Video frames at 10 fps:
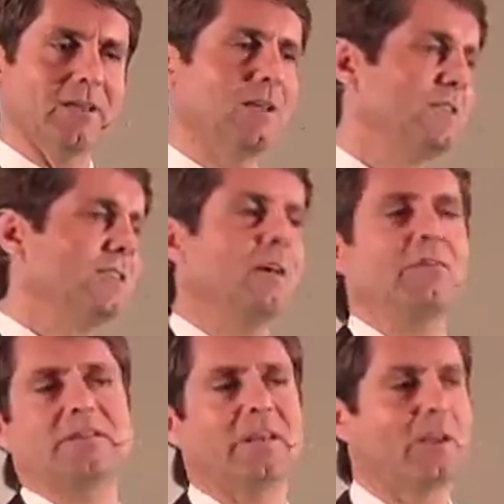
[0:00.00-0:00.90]
in a
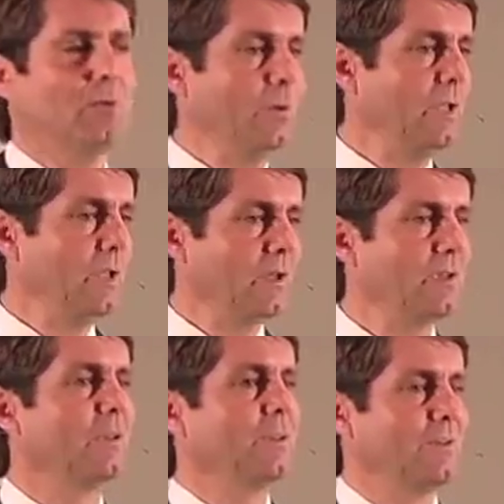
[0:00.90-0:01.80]
7-day
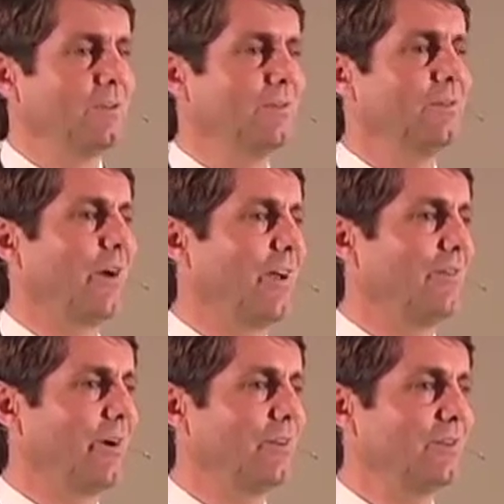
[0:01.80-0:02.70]
week, to die
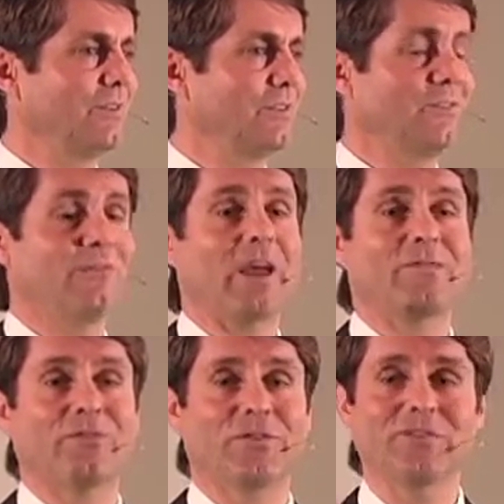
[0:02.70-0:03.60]
of heart disease. In
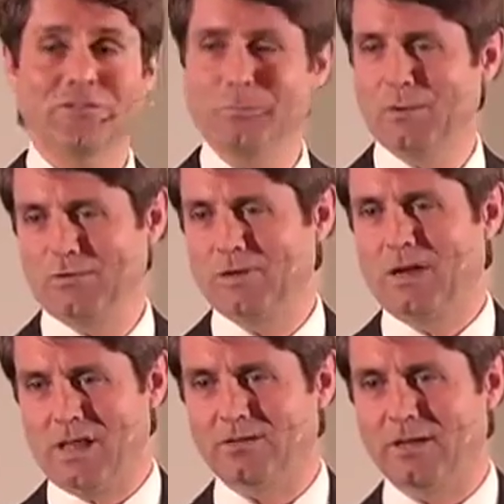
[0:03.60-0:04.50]
fact,
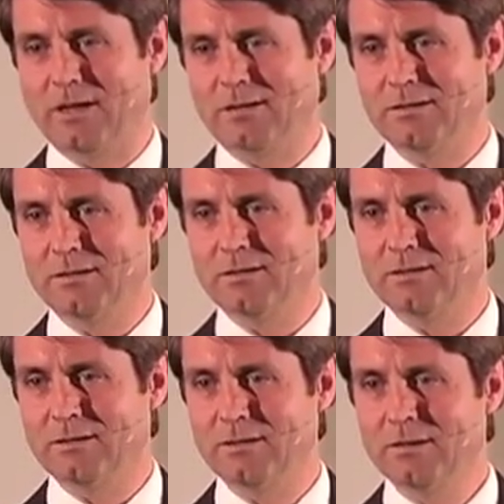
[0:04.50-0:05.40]
50% less likely.
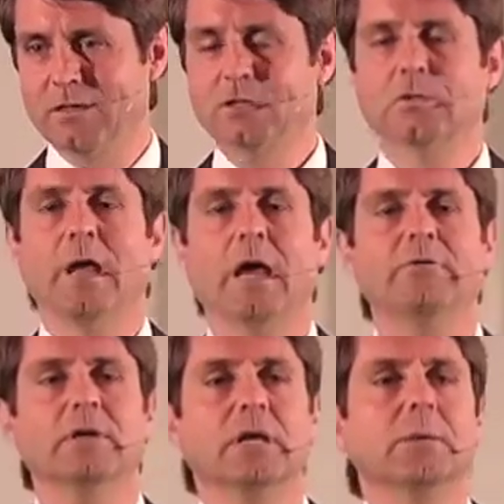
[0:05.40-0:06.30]
So we
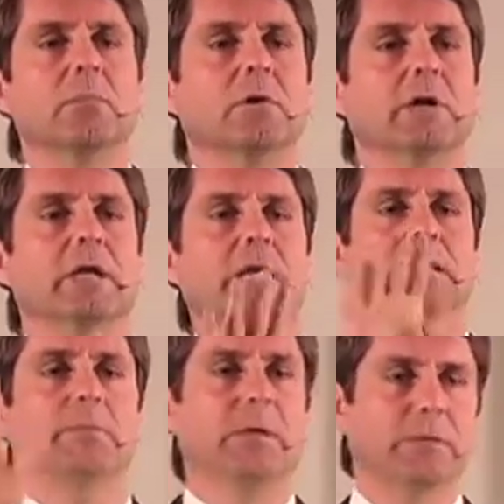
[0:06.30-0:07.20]
have to keep looking
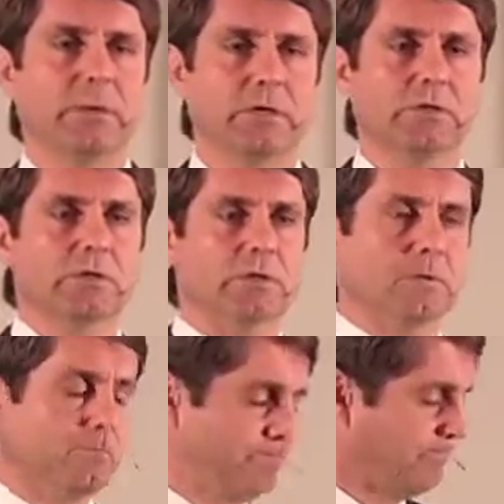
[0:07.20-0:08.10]
at the big
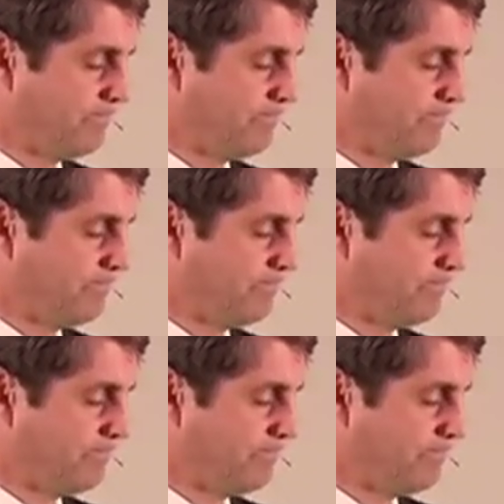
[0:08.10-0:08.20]
picture.